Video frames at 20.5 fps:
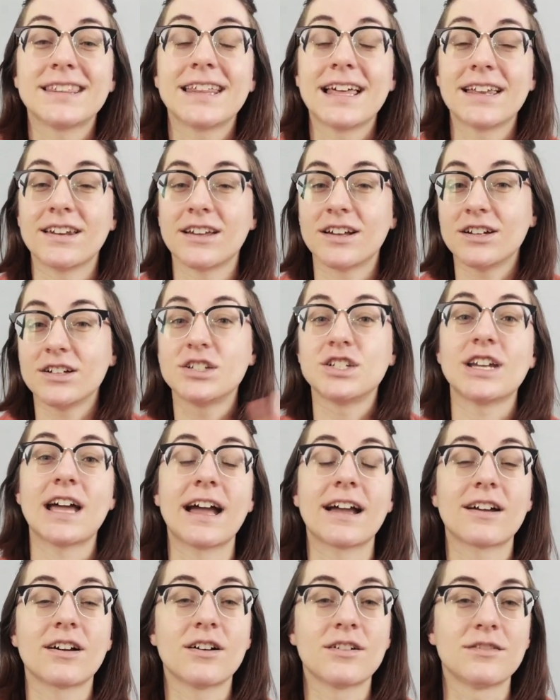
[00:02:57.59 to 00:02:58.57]
than a
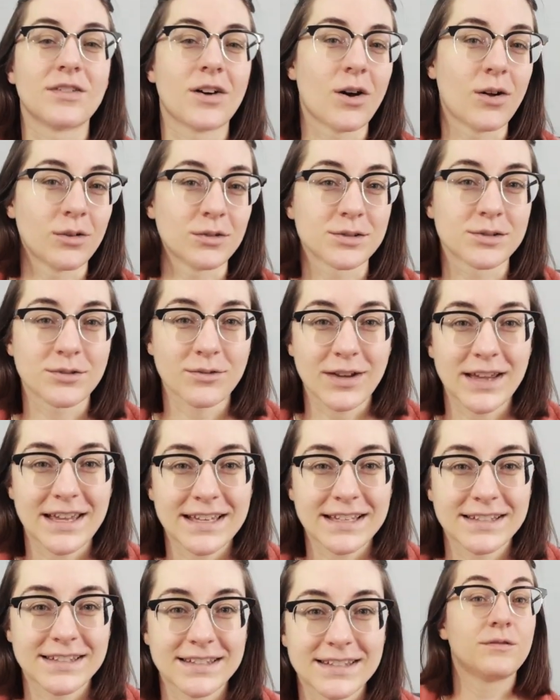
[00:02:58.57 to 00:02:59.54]
jack of all
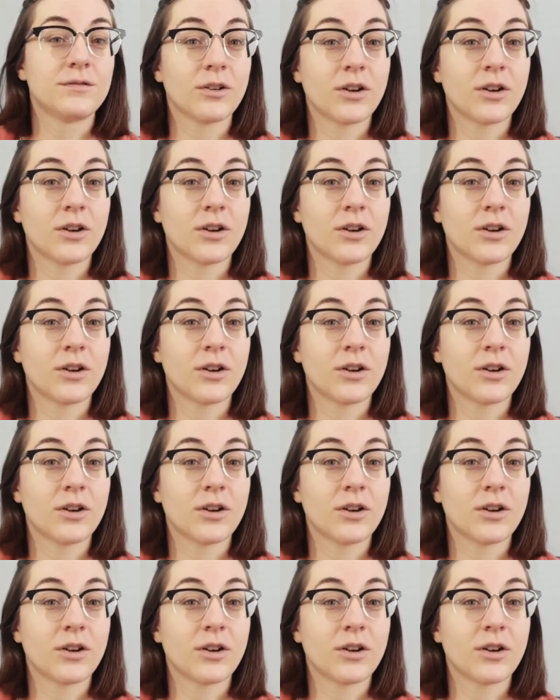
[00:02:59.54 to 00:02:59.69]
trades.